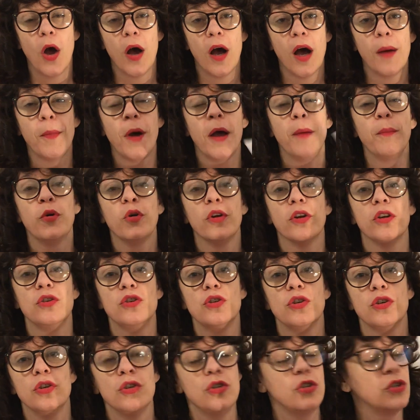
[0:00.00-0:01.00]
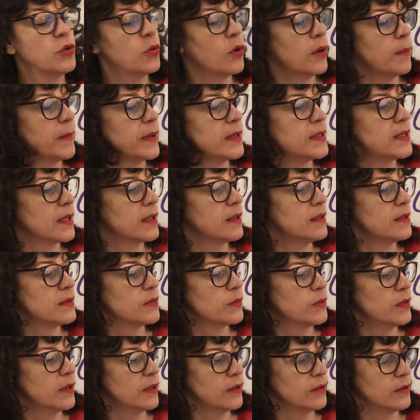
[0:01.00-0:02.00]
I might put a tutu on my duck as
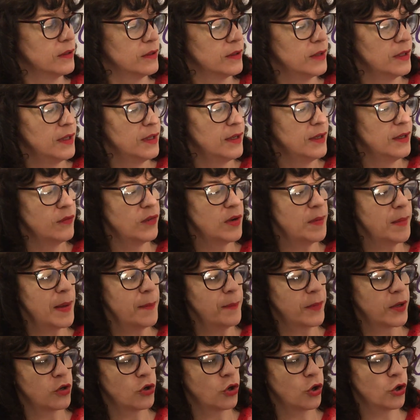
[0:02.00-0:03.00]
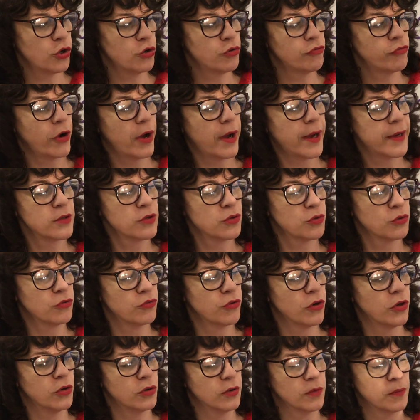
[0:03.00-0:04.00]
well. Remember, no right or
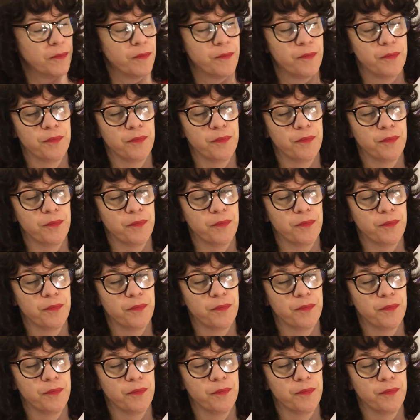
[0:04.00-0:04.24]
wrong.